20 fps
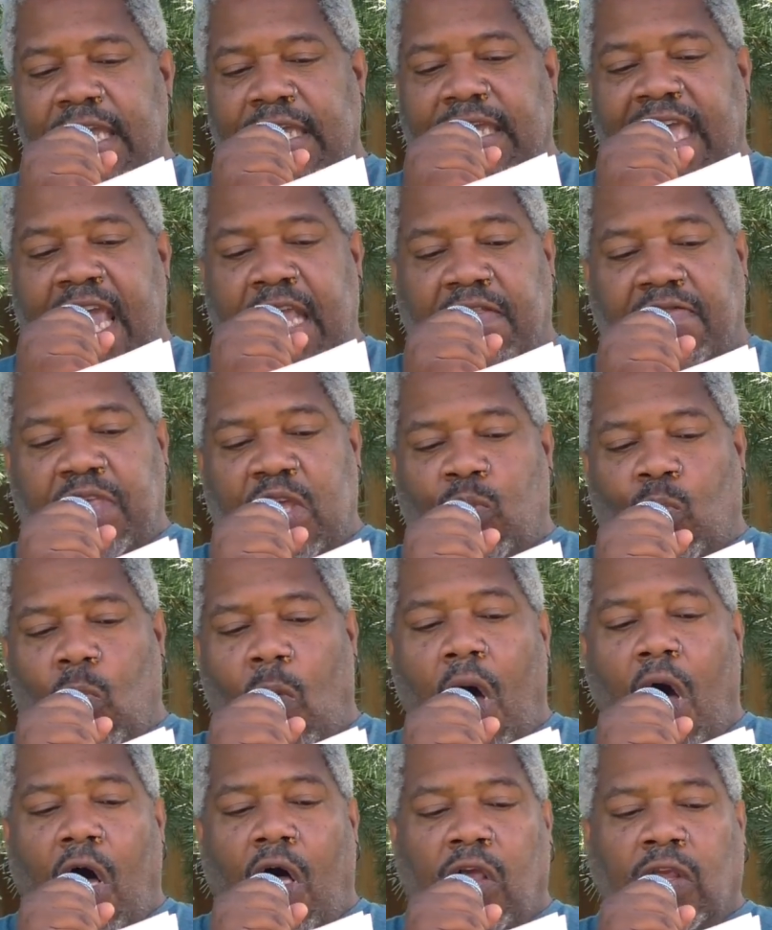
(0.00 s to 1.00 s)
gates and
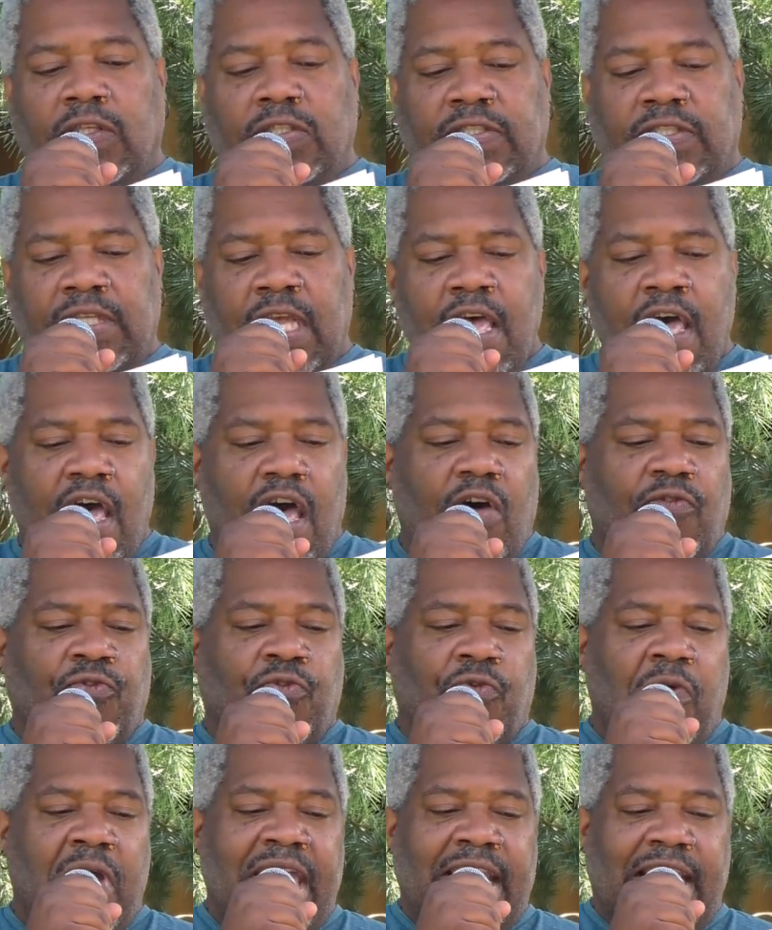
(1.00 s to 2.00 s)
walls, of
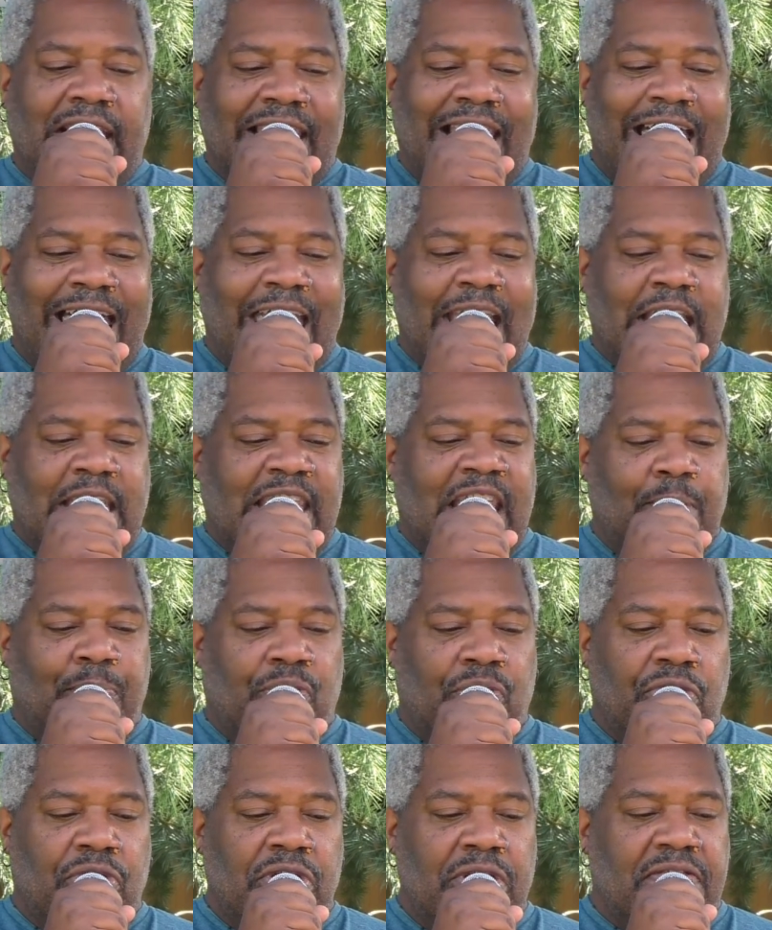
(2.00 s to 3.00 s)
red line
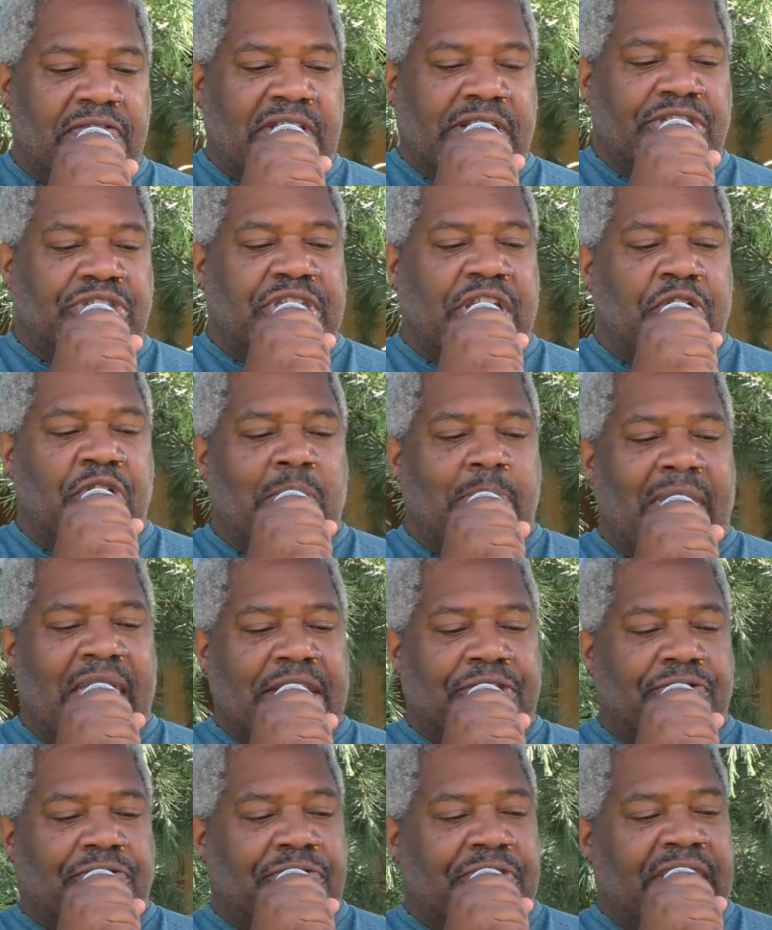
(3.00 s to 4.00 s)
neighborhoods and
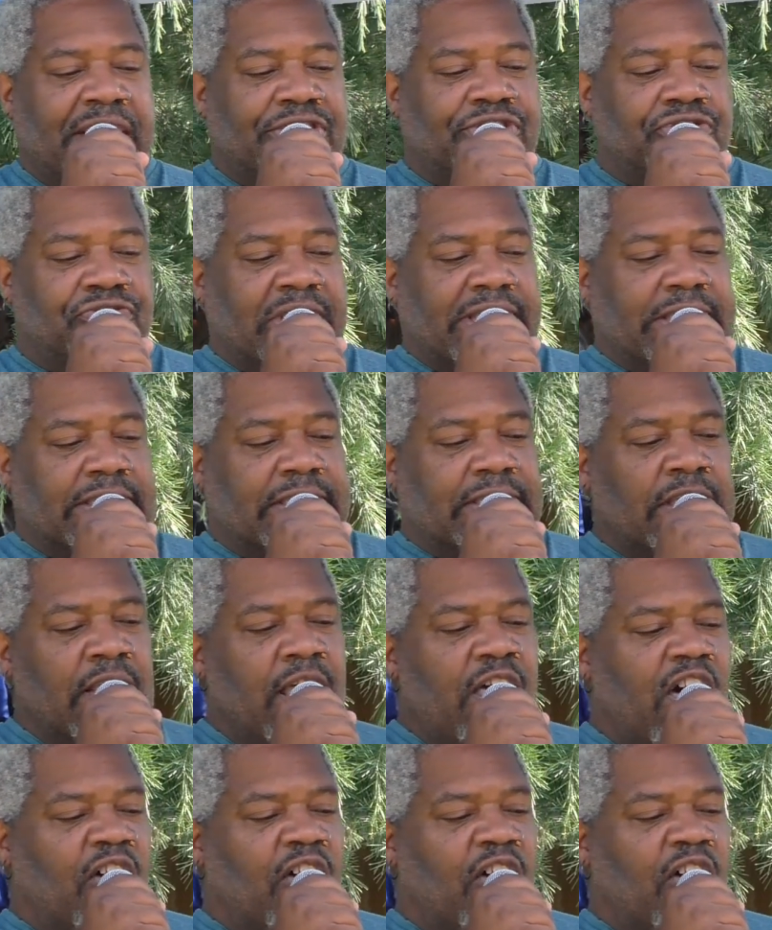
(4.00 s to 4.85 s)
gerrymandered districts,